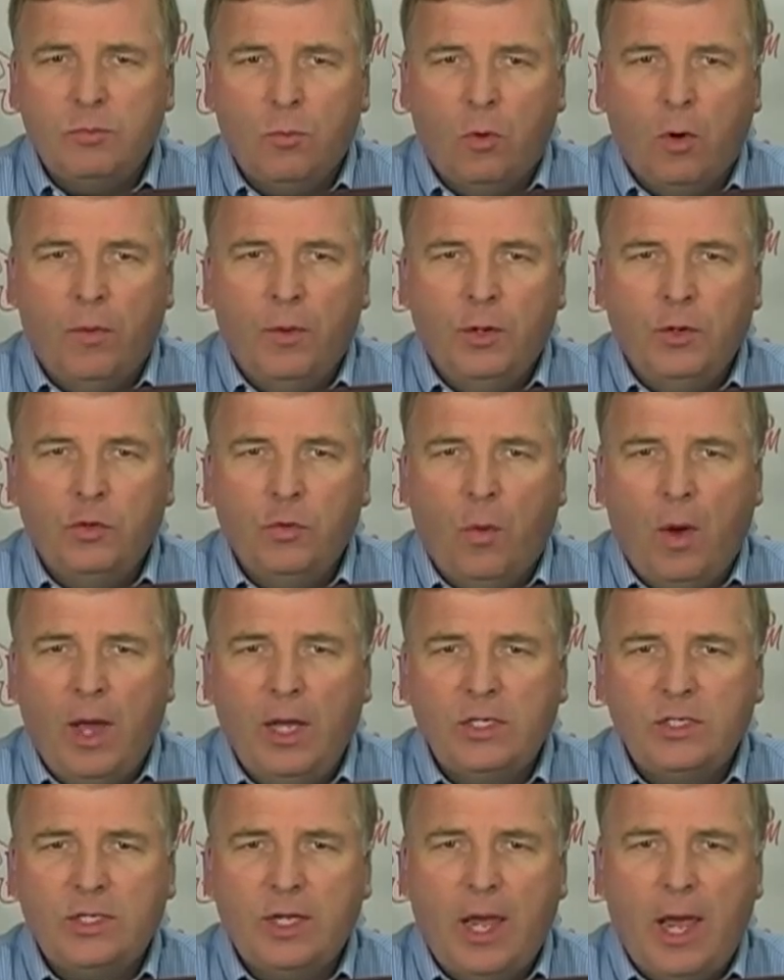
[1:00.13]
more than
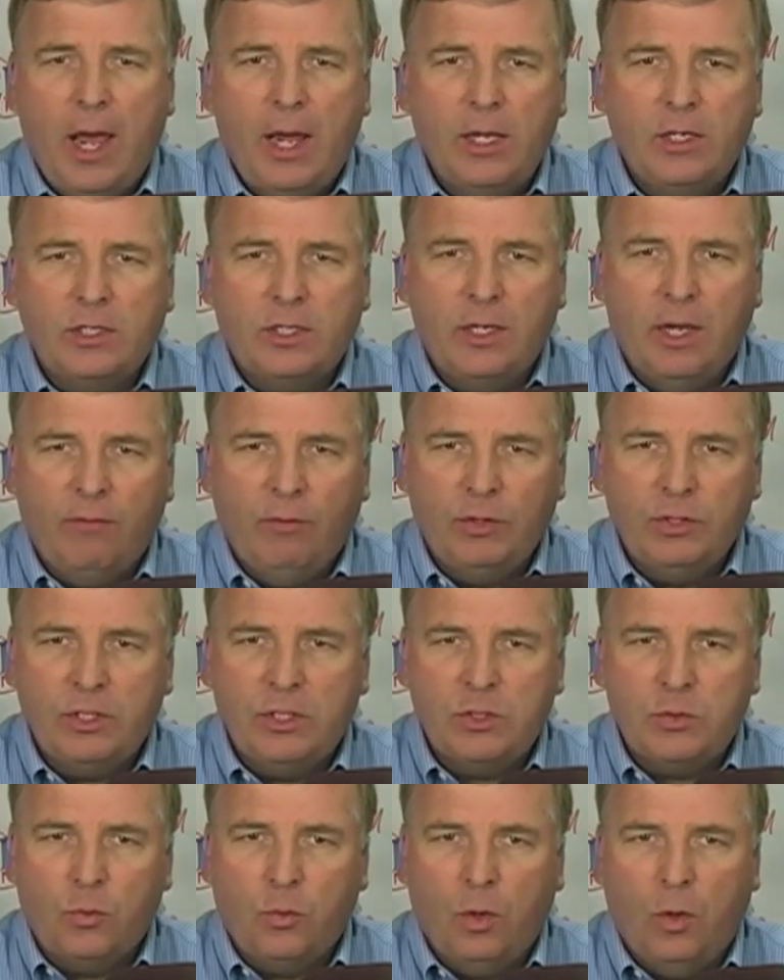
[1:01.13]
twice the highest level
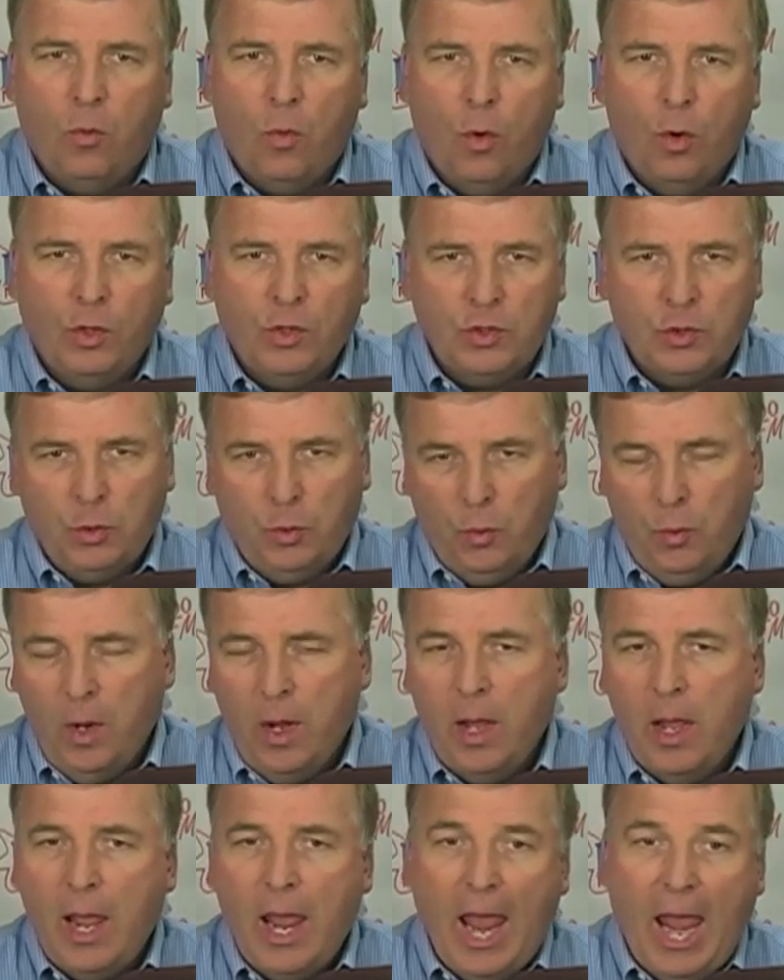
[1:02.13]
since World War II,
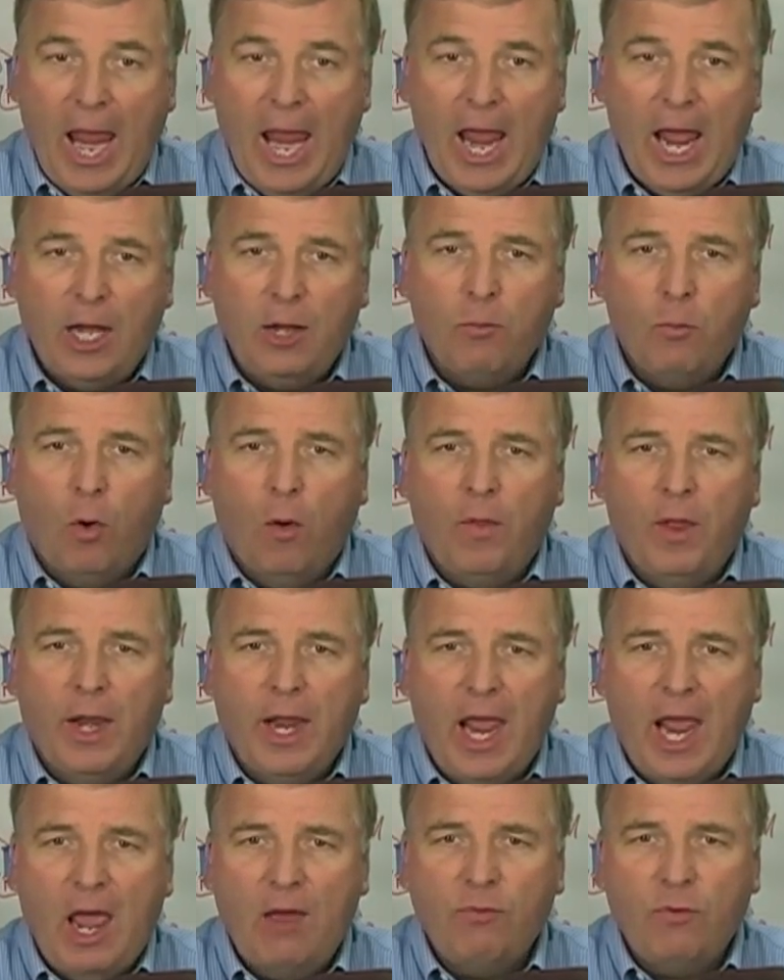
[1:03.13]
and more than
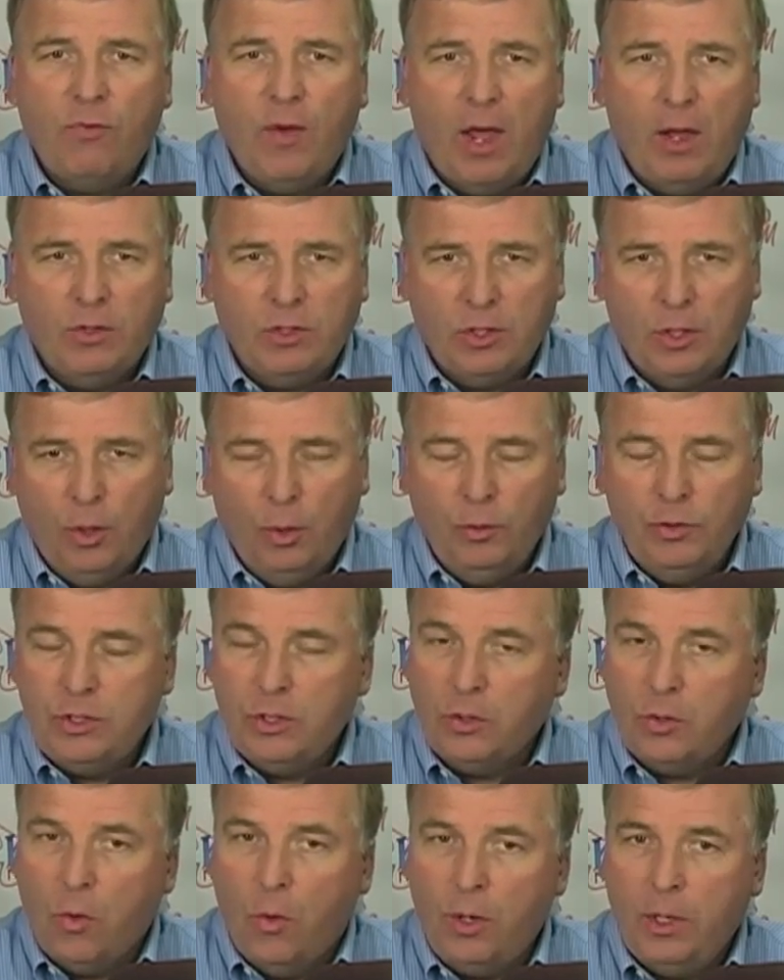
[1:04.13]
half of households,
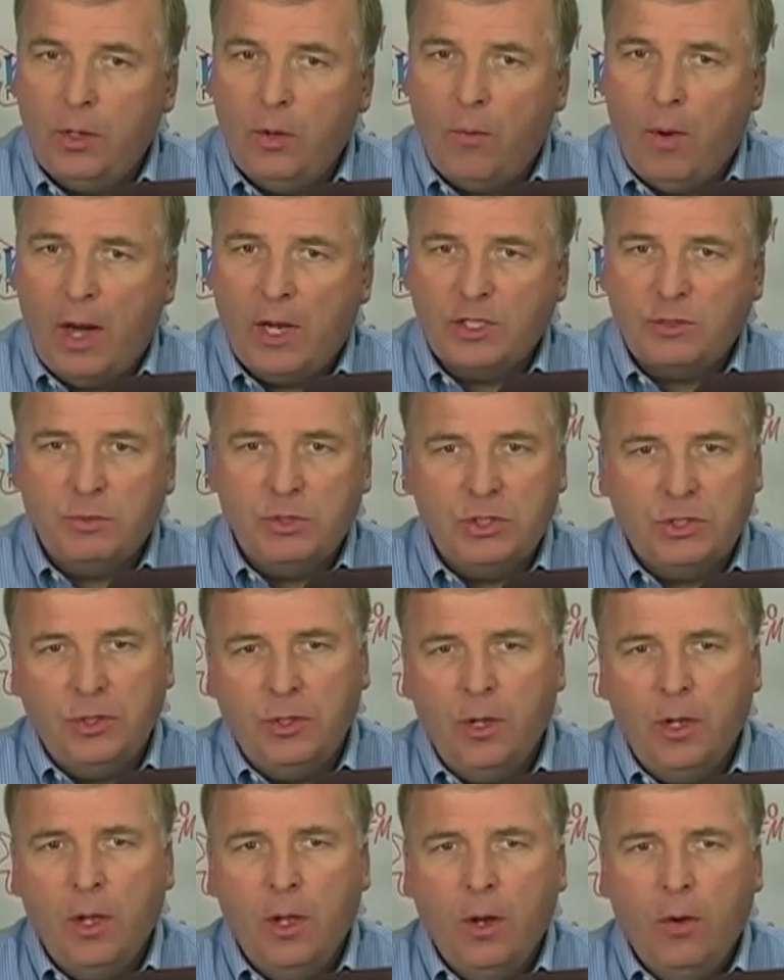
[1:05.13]
according to
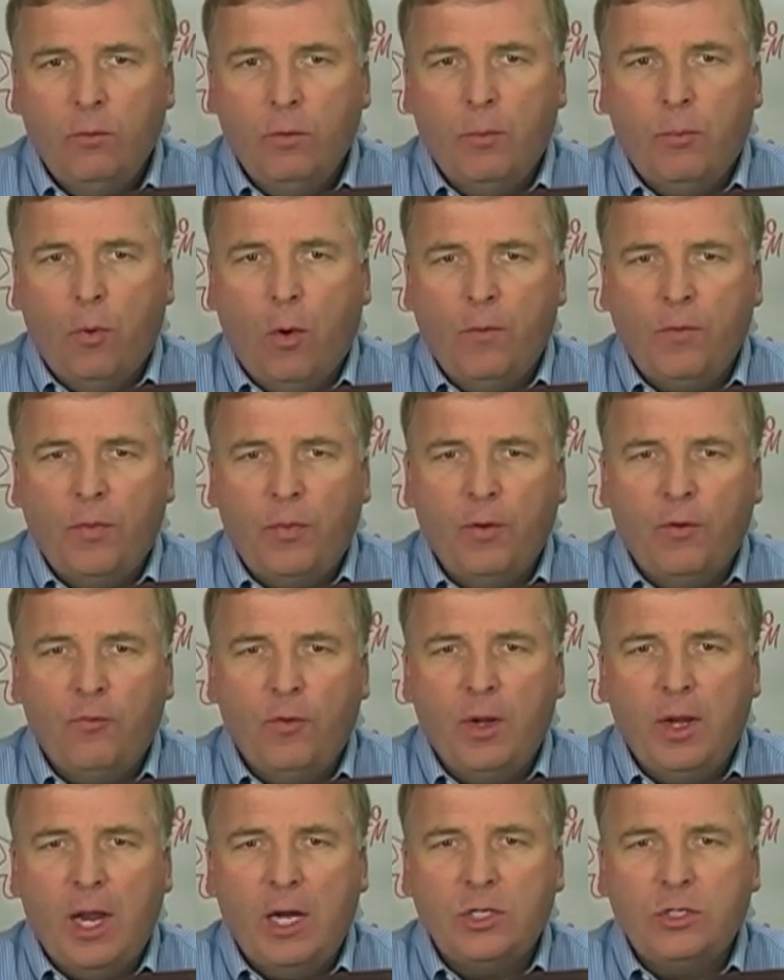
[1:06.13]
Rasmussen, report that their
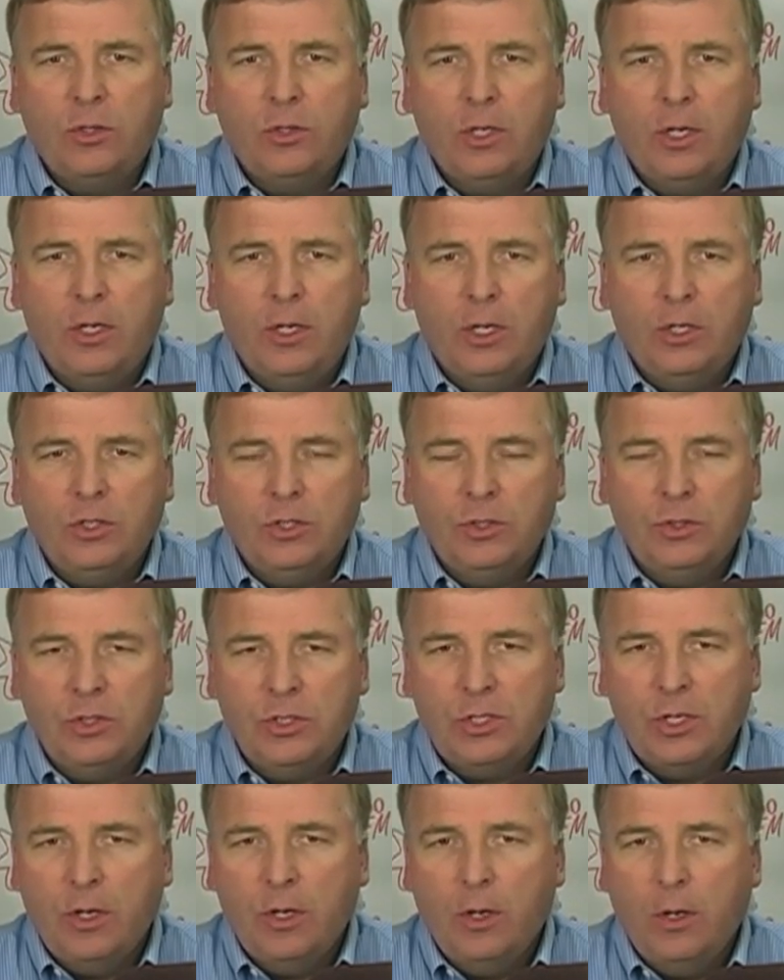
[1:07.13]
financial
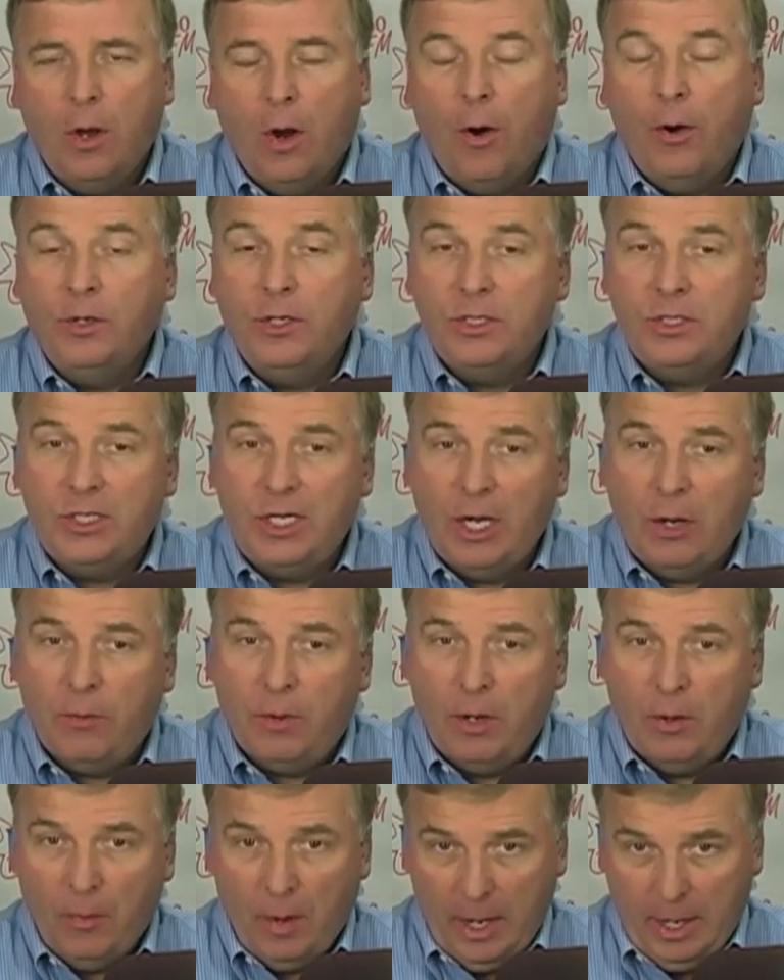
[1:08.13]
conditions are
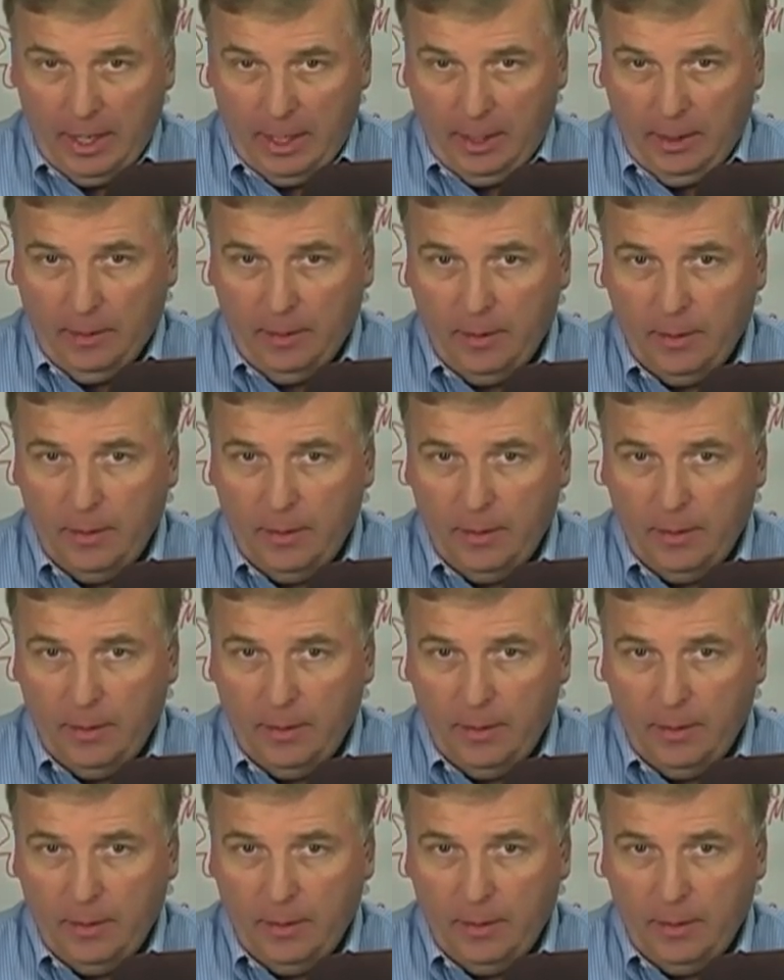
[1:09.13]
deteriorating.